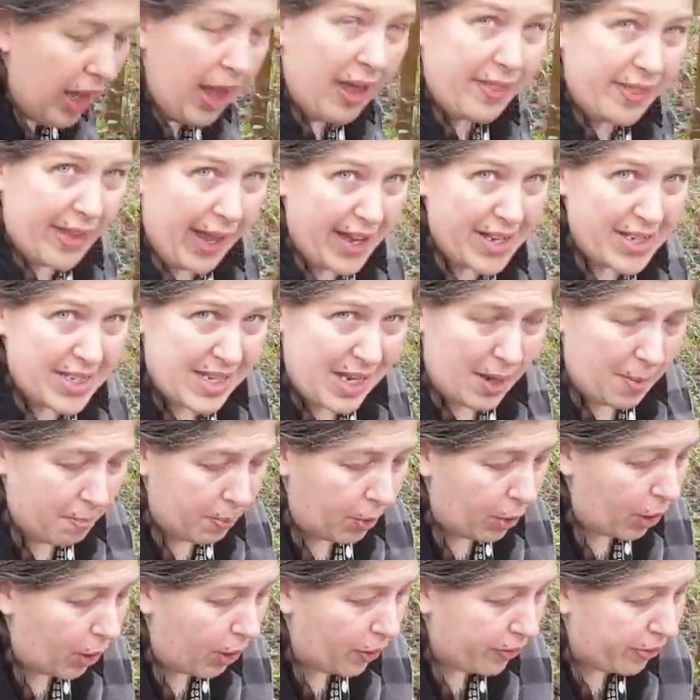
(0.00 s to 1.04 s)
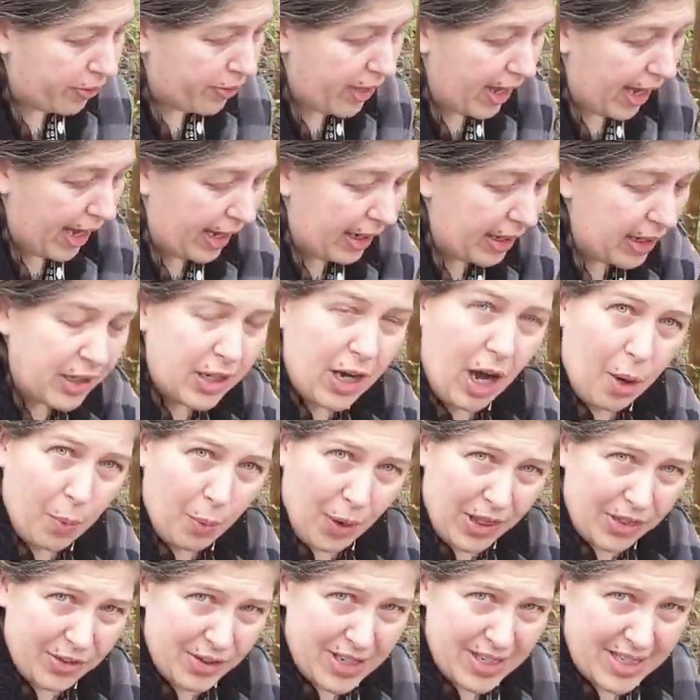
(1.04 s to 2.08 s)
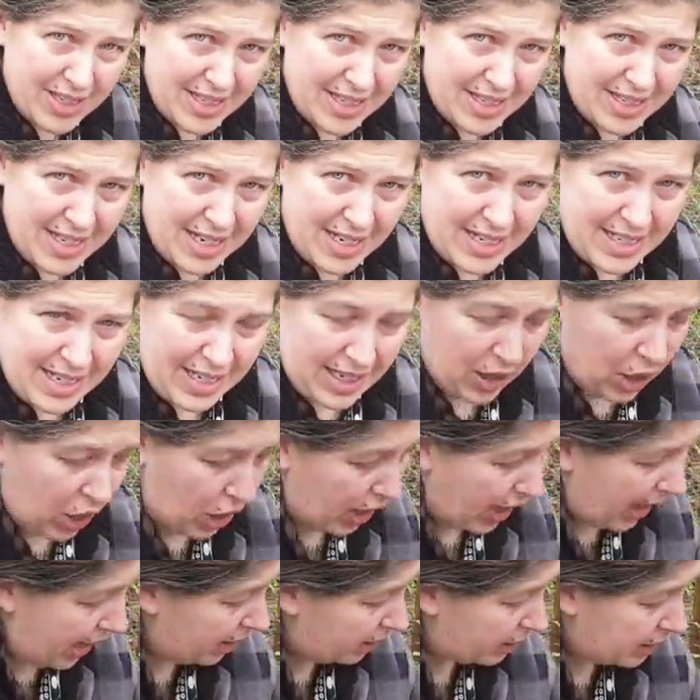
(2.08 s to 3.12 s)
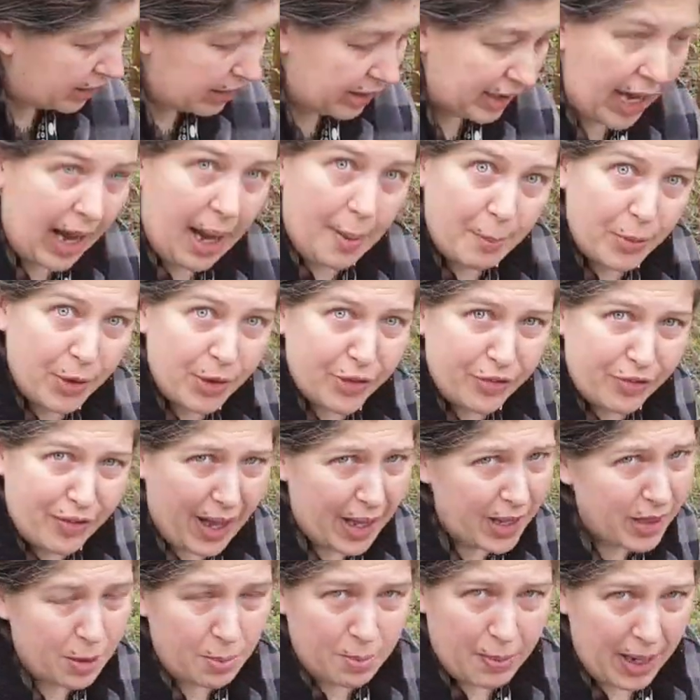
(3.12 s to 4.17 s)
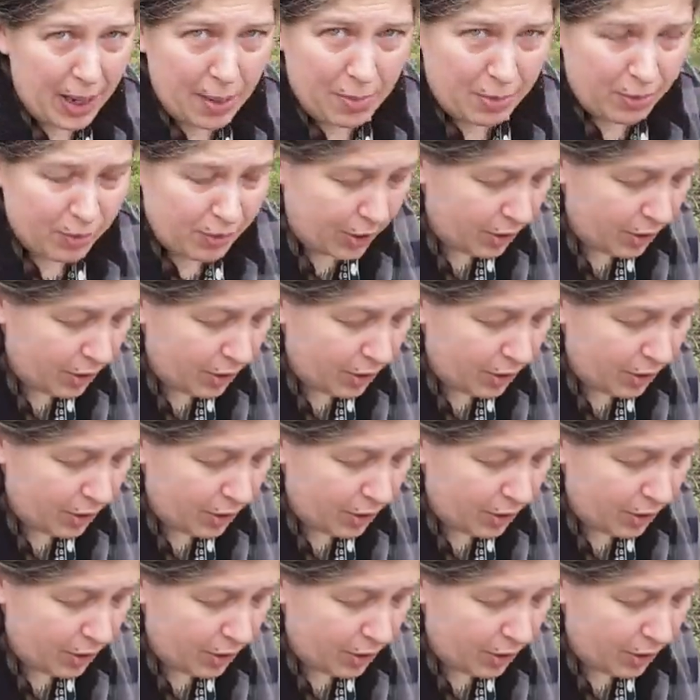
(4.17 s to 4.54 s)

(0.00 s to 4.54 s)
And that's the important thing, not whether it's acidic or alkaline, but the fact that baby